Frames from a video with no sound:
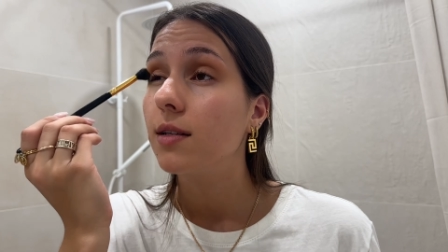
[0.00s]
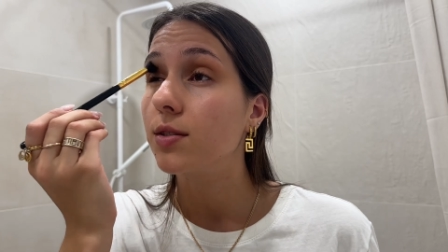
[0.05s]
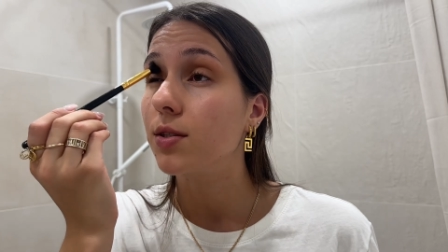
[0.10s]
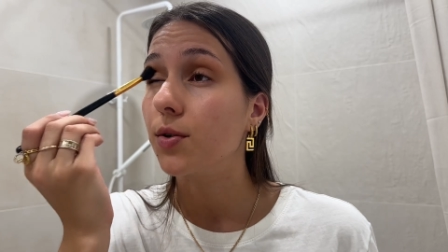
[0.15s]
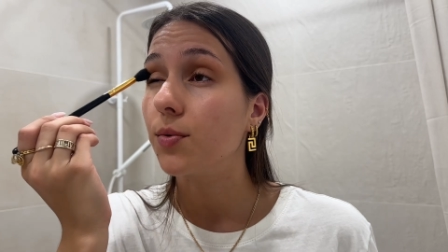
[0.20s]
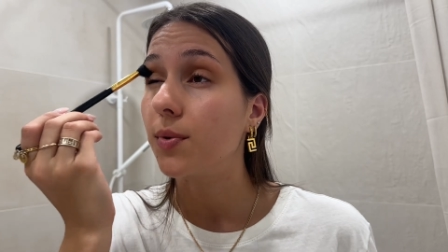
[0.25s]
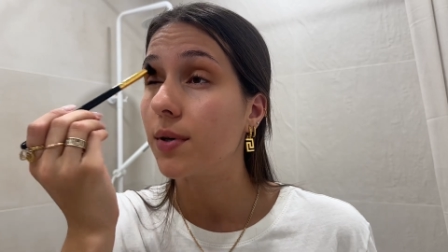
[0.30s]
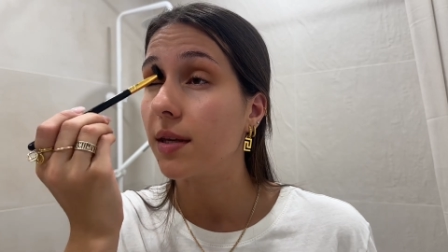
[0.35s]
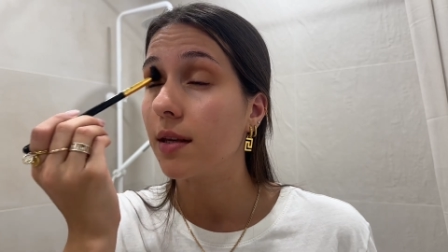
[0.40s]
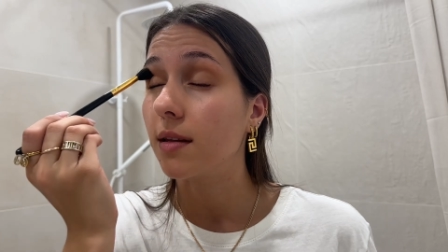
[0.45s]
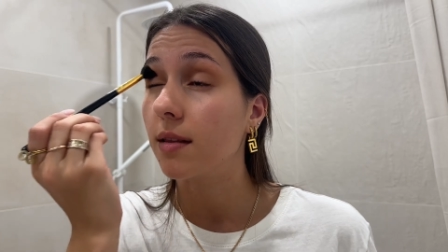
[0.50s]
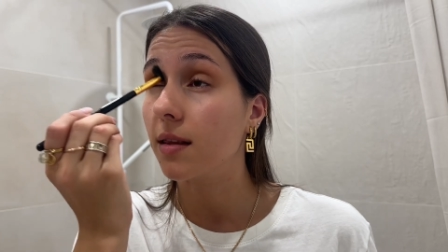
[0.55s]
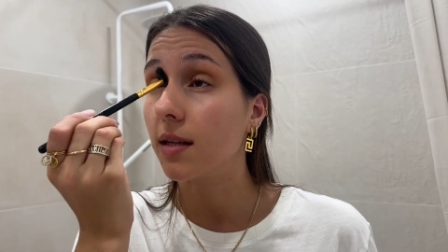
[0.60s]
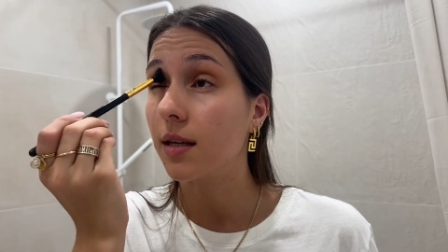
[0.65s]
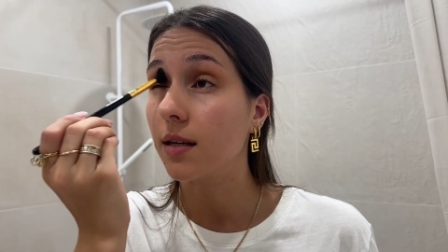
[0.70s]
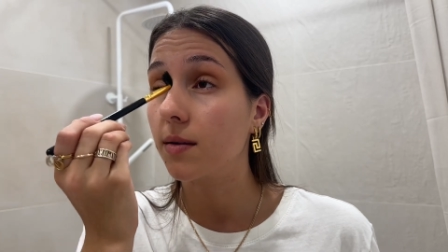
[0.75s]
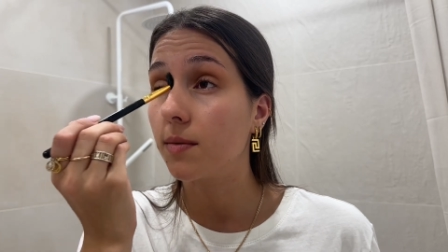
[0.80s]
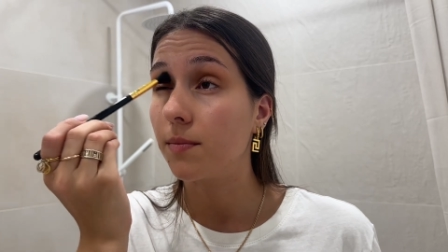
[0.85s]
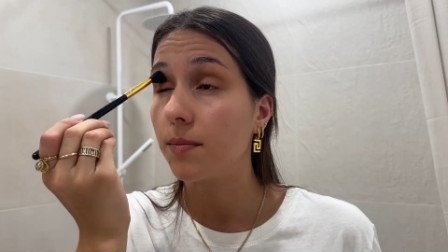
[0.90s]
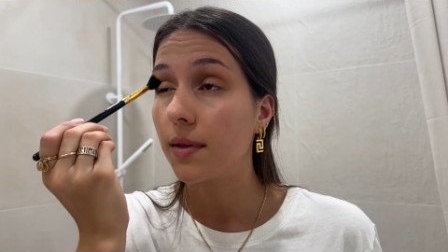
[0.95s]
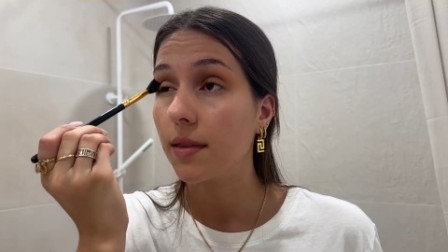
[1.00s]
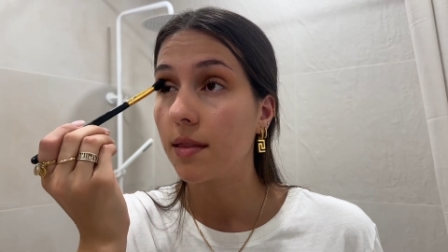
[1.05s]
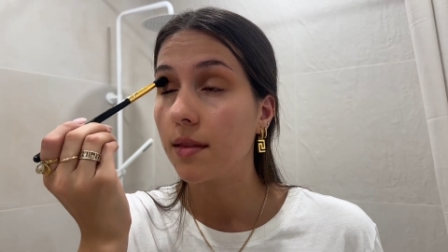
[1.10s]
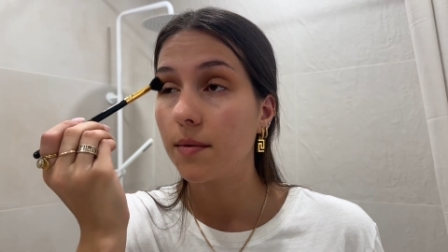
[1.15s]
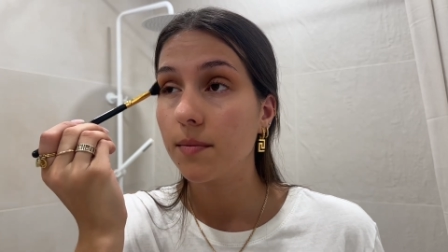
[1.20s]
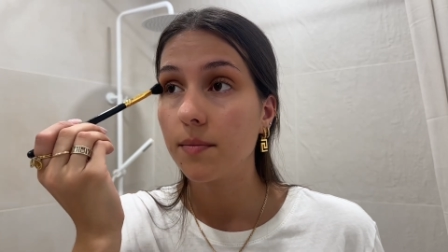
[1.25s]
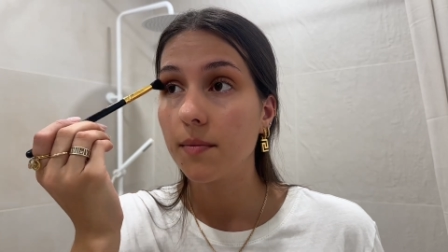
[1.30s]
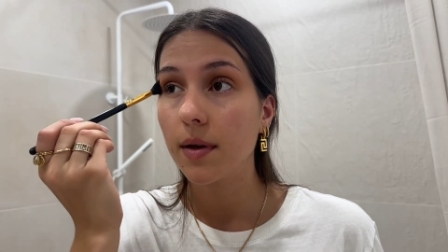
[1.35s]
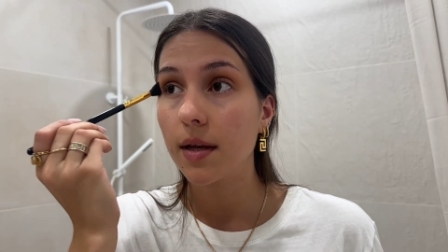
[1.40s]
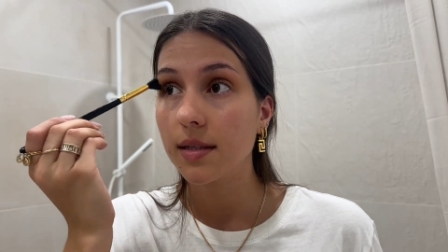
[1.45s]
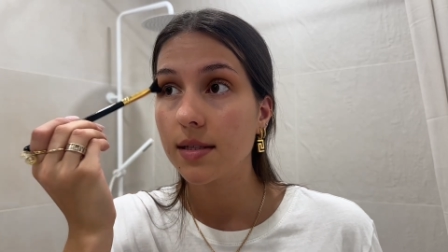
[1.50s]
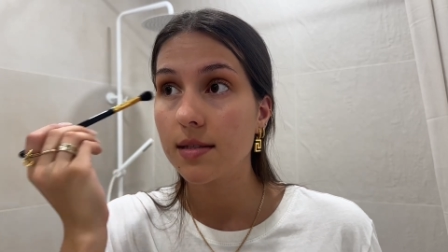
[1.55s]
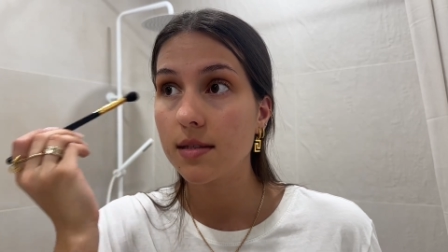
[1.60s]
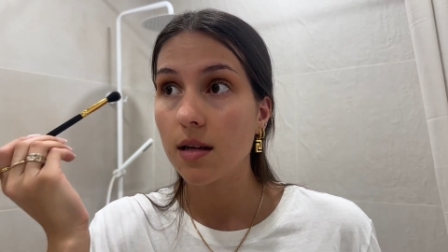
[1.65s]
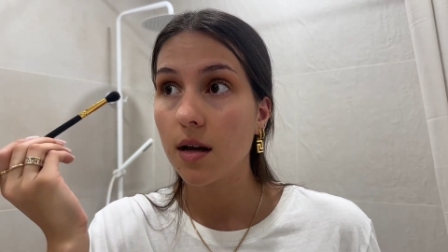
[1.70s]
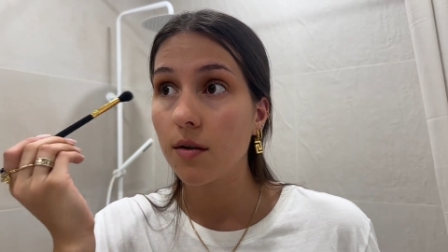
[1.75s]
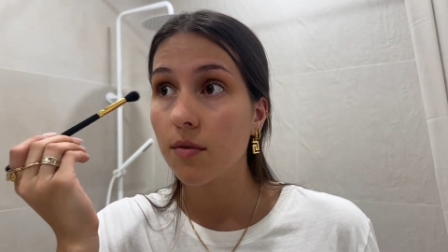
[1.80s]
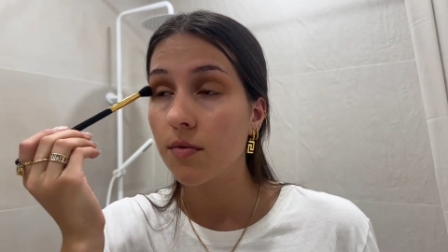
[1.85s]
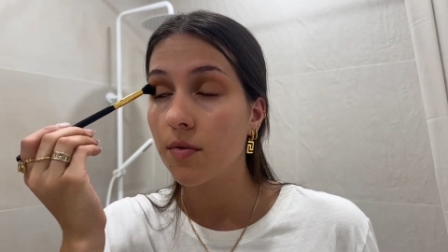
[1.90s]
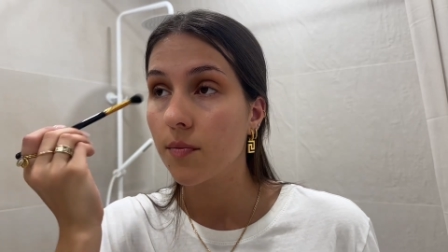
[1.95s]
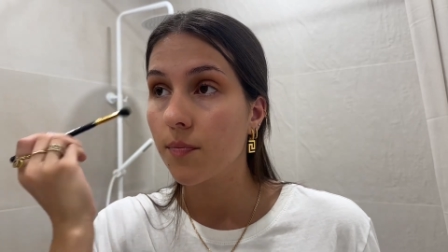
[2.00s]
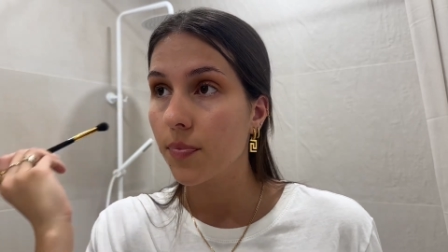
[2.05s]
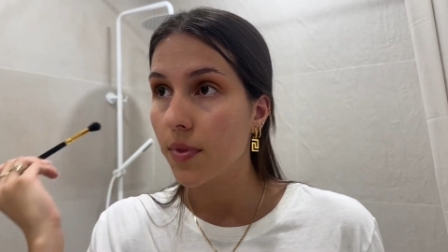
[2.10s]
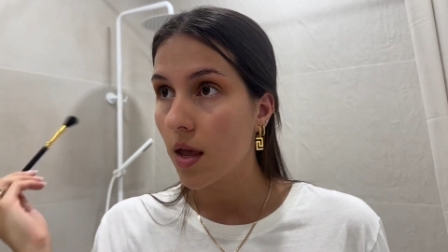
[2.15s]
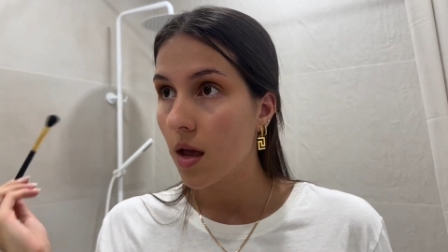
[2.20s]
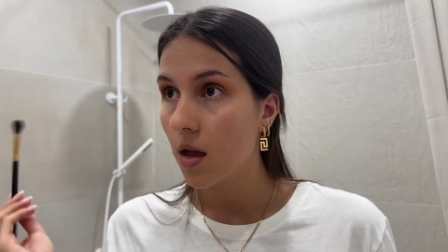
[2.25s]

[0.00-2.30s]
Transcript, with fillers: so we can like meet them and stuff.